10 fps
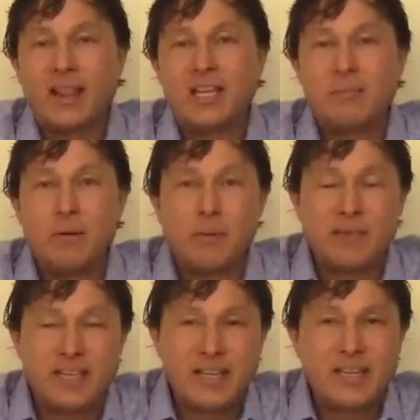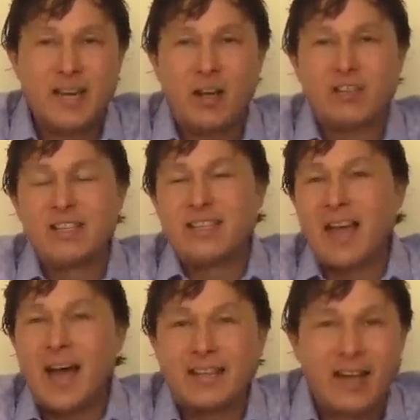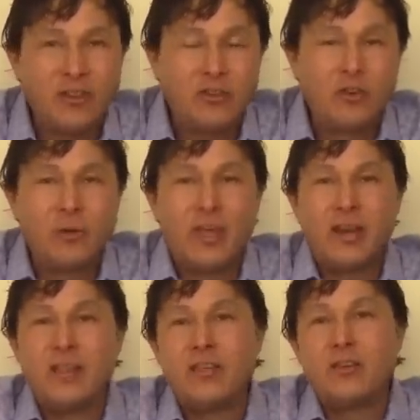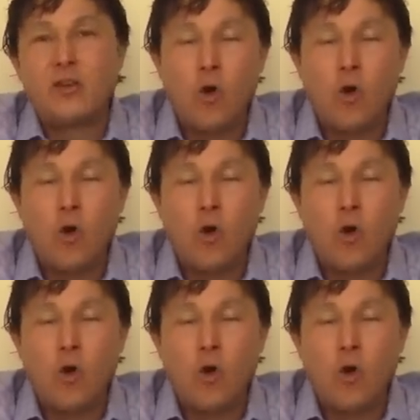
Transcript: at least minimum sixteen ounces, not diluted with anything,